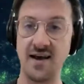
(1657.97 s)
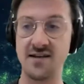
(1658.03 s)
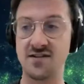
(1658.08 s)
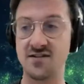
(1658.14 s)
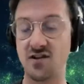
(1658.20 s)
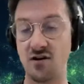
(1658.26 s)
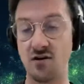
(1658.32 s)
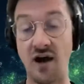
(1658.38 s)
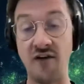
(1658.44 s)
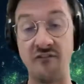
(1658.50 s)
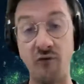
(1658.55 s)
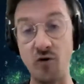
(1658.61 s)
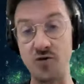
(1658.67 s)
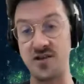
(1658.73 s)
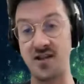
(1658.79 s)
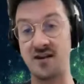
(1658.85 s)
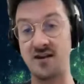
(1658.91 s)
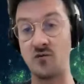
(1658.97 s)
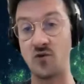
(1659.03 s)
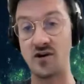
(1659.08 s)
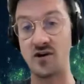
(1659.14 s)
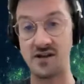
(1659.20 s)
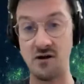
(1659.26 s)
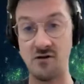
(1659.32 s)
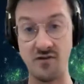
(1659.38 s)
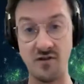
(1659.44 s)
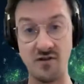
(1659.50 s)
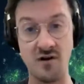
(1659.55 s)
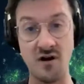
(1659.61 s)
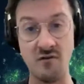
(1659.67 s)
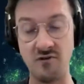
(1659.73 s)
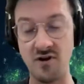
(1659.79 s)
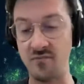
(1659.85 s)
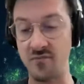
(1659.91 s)
And so unfortunately it didn't work out in the
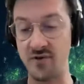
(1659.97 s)
long run